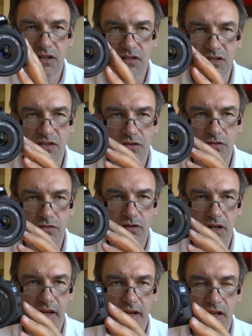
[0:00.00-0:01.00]

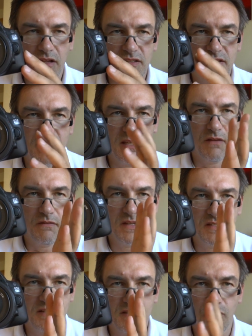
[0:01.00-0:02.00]
to see if this
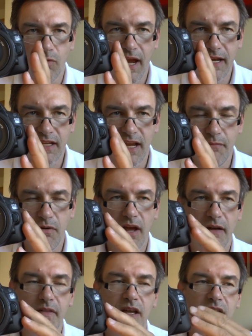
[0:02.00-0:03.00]
is the right camera.